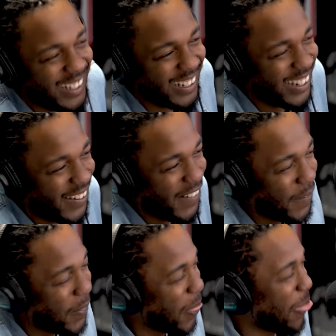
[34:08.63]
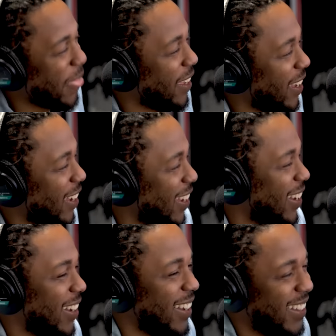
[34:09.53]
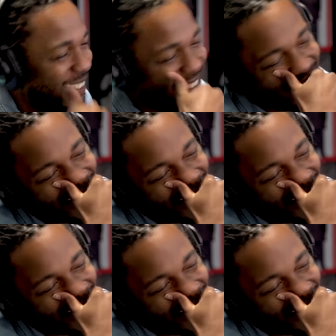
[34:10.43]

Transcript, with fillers: loyalty inside that DNA. Man, this is health